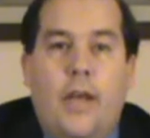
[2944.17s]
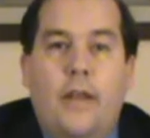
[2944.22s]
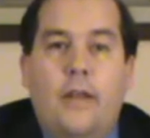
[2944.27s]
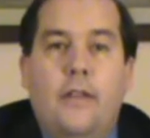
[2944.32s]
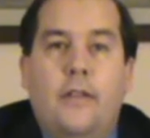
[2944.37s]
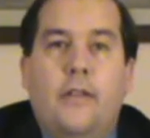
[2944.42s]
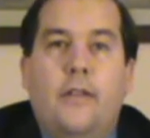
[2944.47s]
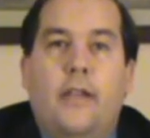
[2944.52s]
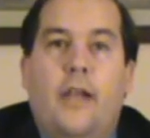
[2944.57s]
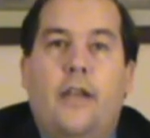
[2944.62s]

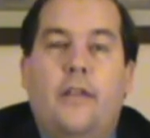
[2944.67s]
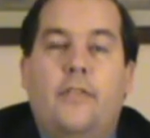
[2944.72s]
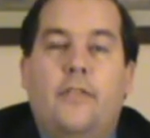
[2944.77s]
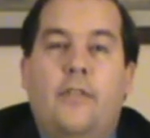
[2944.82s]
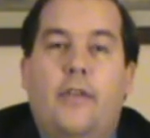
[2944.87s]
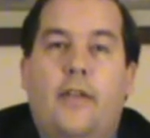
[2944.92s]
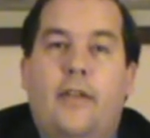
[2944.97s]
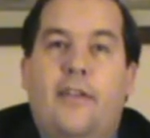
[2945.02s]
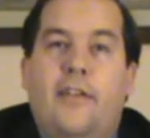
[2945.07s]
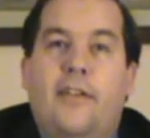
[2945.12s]
kind of like
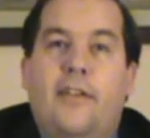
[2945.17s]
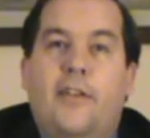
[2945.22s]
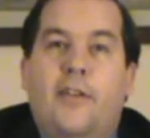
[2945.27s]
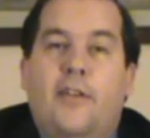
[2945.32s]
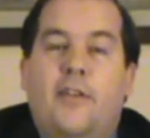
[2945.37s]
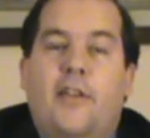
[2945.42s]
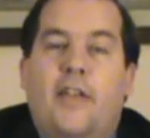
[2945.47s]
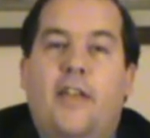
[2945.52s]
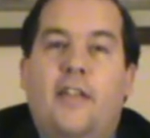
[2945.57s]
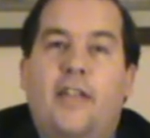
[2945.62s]
the,
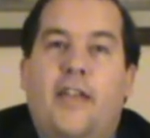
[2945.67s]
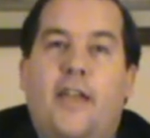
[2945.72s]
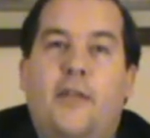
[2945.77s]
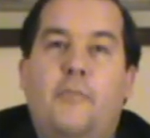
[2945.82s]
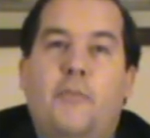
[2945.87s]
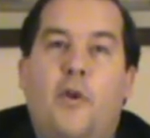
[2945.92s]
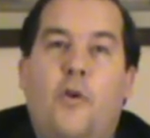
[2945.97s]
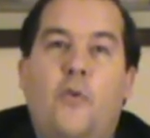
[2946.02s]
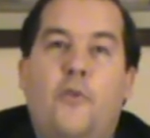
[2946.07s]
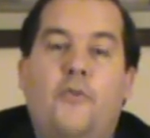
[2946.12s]
kind of
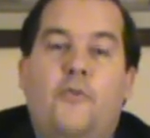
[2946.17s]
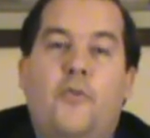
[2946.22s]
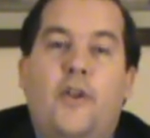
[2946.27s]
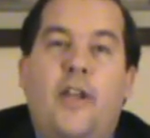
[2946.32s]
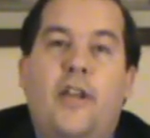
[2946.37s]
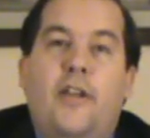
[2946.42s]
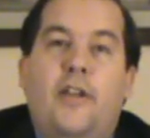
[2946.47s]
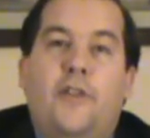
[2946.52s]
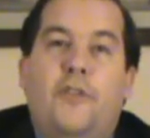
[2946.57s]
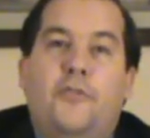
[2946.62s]
like my old
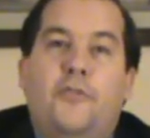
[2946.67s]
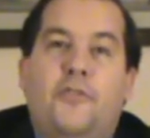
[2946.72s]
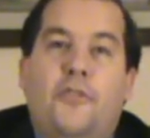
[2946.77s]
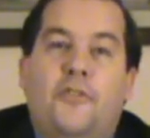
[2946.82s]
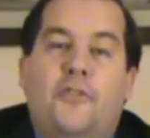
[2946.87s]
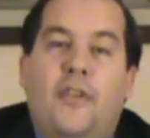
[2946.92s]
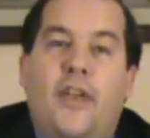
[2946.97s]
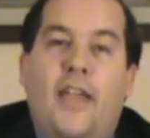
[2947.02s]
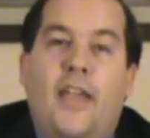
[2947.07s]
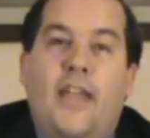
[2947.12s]
friend used
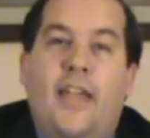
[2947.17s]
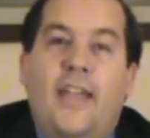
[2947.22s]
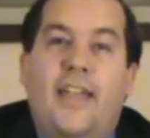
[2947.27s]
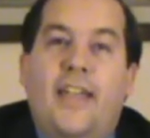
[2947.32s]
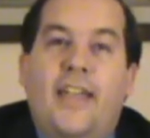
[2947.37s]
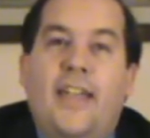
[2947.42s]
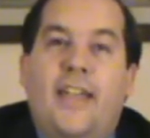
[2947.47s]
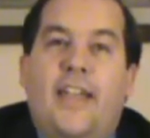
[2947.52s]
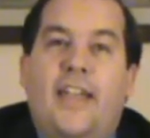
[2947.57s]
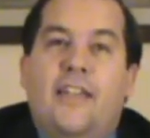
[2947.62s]
to say,
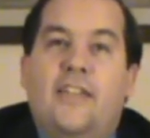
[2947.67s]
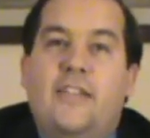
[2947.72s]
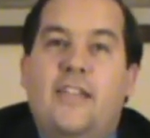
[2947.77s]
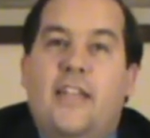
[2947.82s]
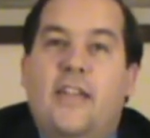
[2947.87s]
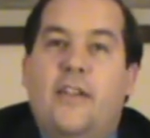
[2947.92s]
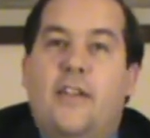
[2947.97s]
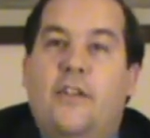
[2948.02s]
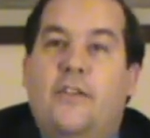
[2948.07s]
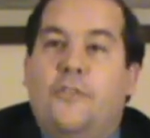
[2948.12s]
he
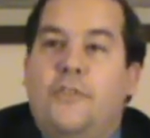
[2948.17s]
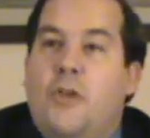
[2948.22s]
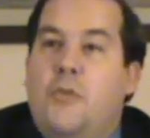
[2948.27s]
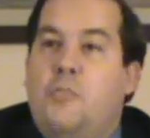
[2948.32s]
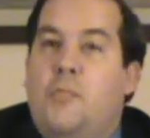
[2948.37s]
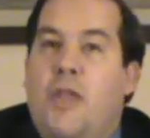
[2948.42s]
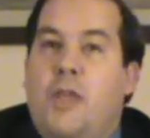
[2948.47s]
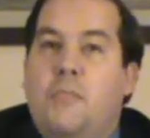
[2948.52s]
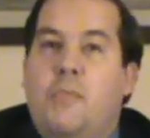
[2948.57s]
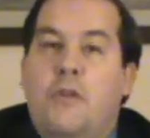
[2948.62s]
said to
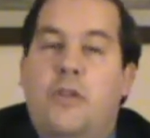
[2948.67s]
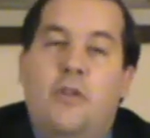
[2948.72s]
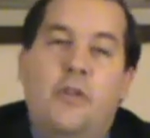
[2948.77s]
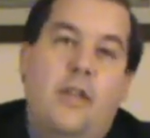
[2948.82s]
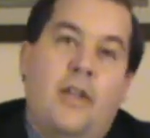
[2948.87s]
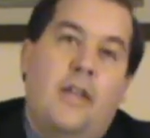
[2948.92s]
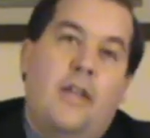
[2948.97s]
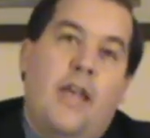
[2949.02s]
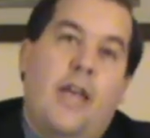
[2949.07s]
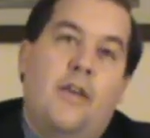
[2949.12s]
some people, you
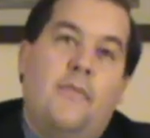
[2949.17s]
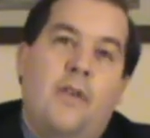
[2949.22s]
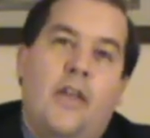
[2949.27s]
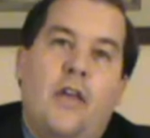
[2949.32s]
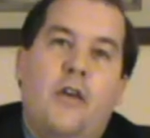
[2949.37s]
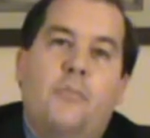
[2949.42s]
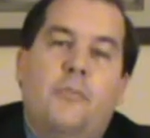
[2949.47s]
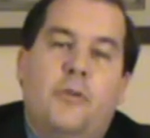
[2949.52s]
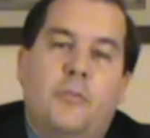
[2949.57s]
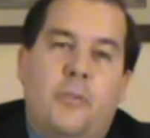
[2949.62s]
need to have
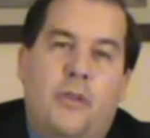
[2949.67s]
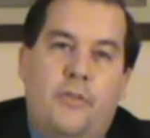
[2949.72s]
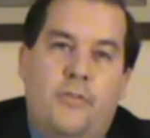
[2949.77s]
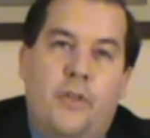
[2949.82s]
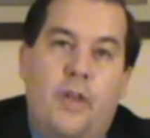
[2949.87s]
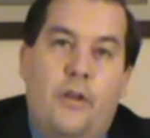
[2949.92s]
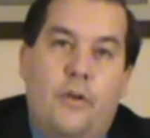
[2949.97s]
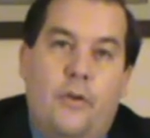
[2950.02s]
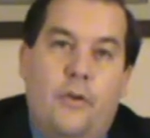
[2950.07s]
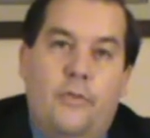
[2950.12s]
help to
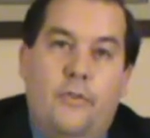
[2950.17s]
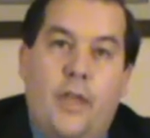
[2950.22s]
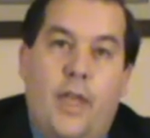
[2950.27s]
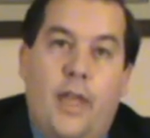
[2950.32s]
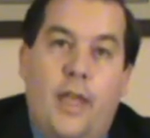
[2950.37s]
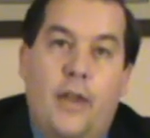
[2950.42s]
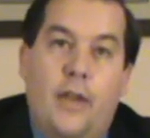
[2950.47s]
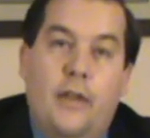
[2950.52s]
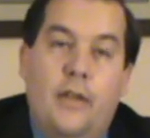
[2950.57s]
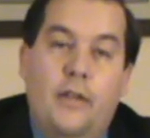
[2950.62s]

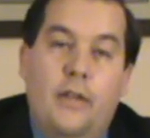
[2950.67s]
misunderstand.